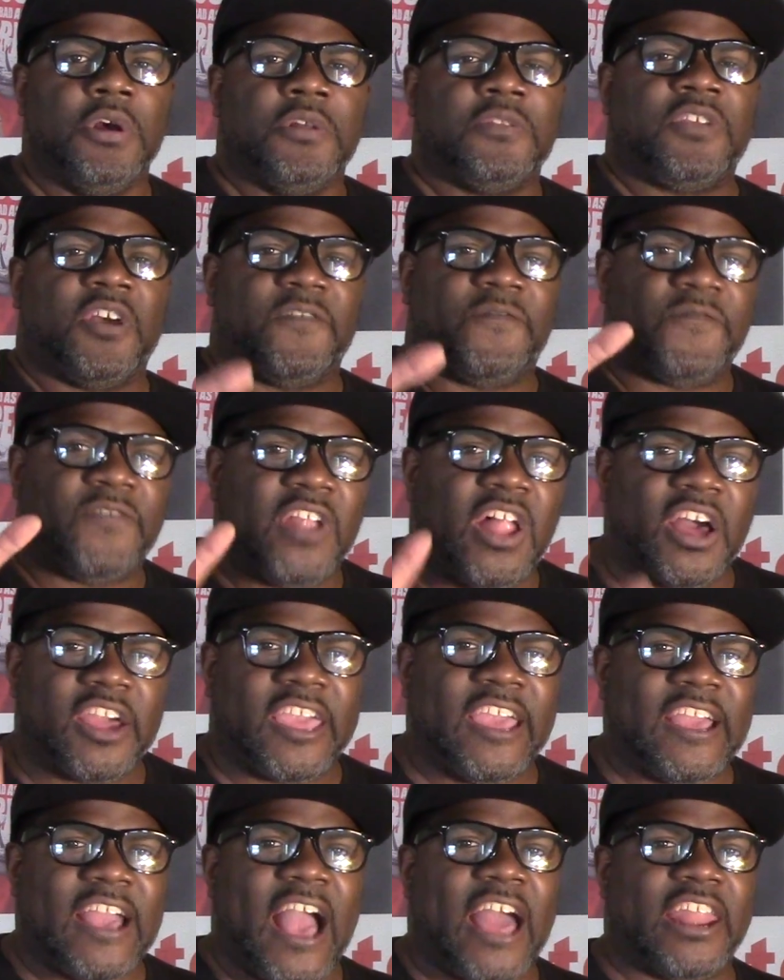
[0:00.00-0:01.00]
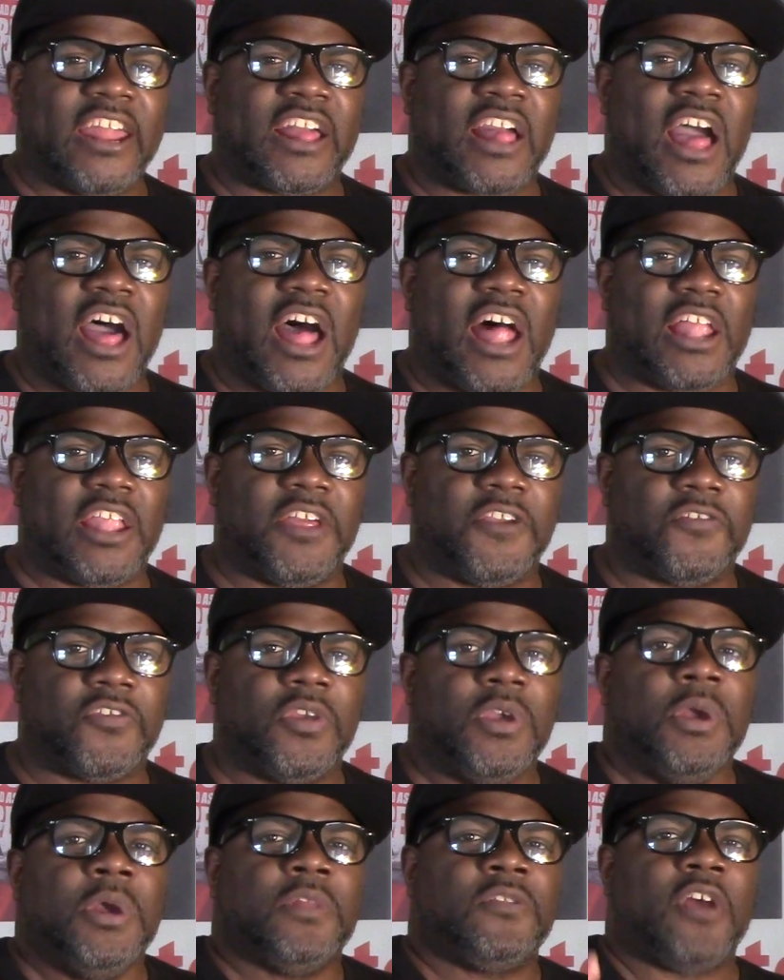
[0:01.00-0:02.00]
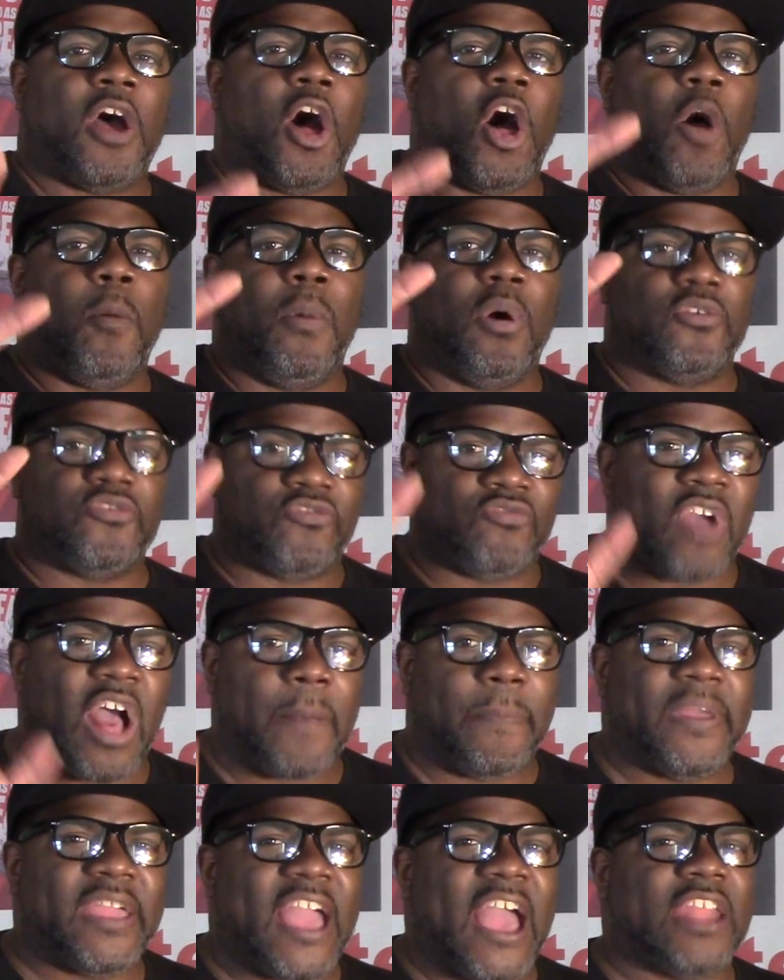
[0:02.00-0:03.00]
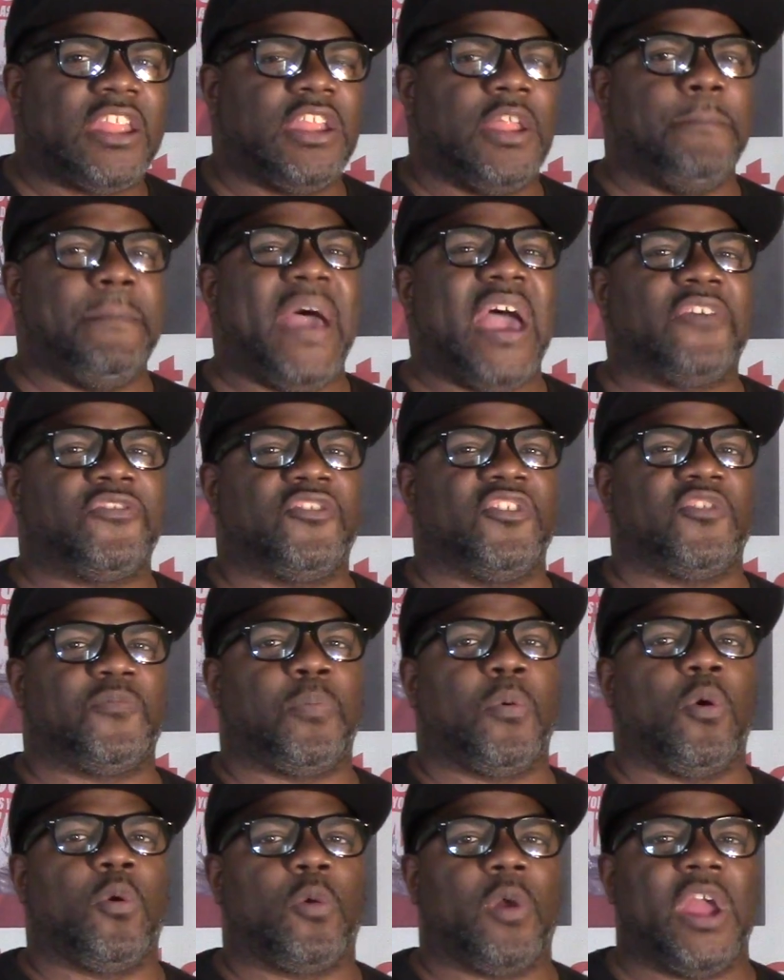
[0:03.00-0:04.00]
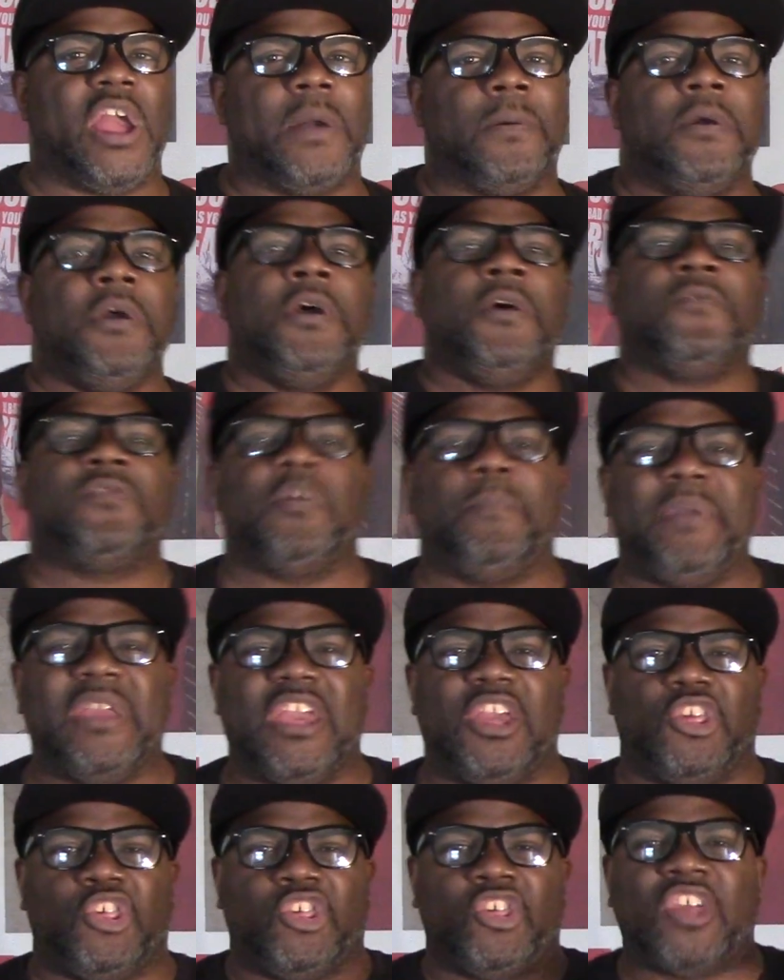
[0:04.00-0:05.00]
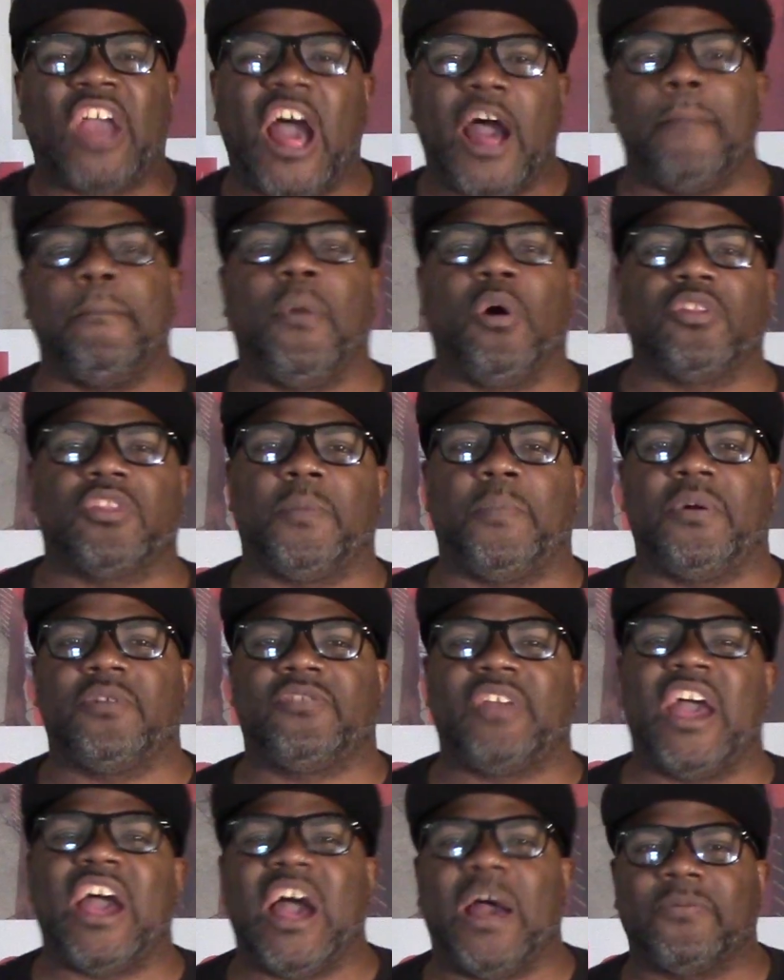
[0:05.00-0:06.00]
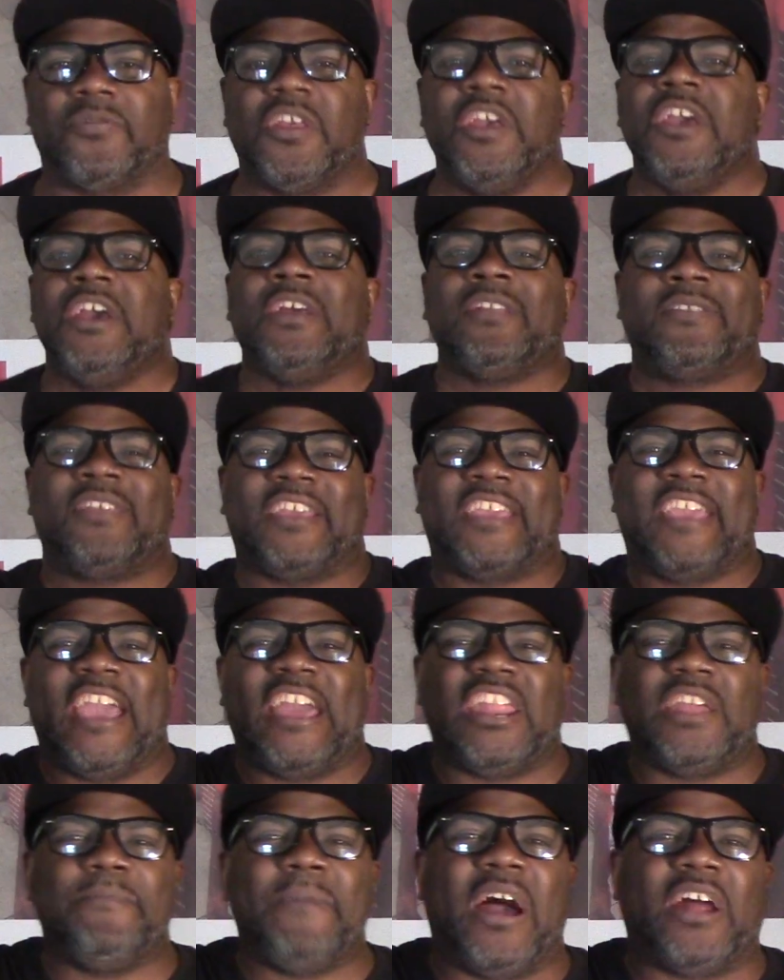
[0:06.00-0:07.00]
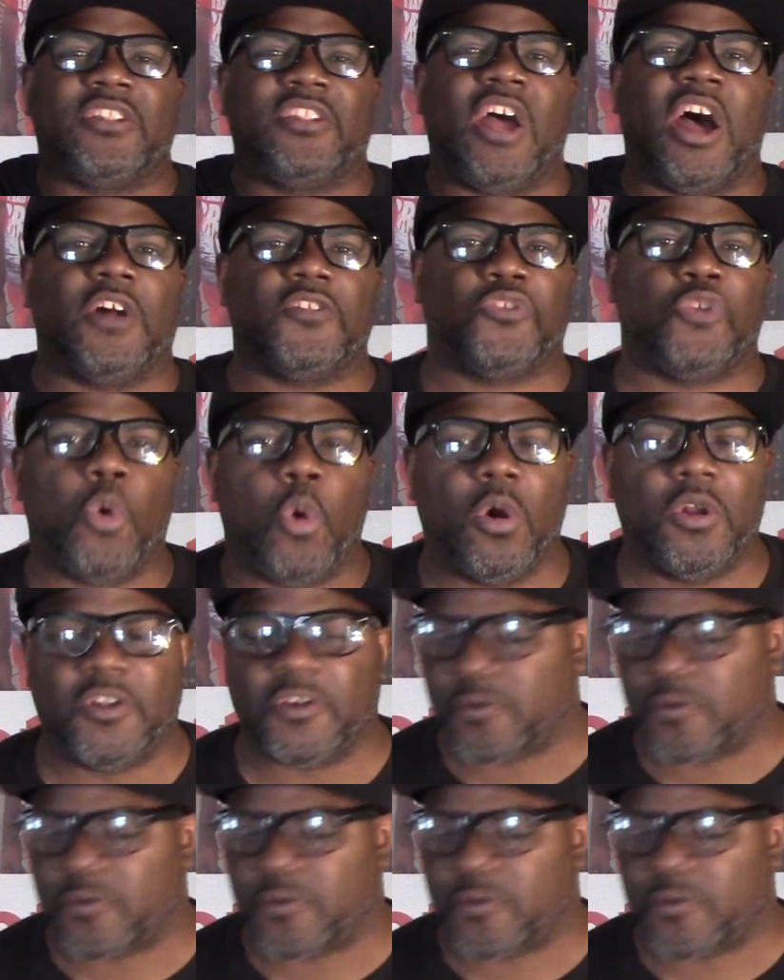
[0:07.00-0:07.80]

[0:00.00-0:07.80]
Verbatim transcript: to flunking out of college to almost dropping out of the master's program to being shot multiple times to getting my doctoral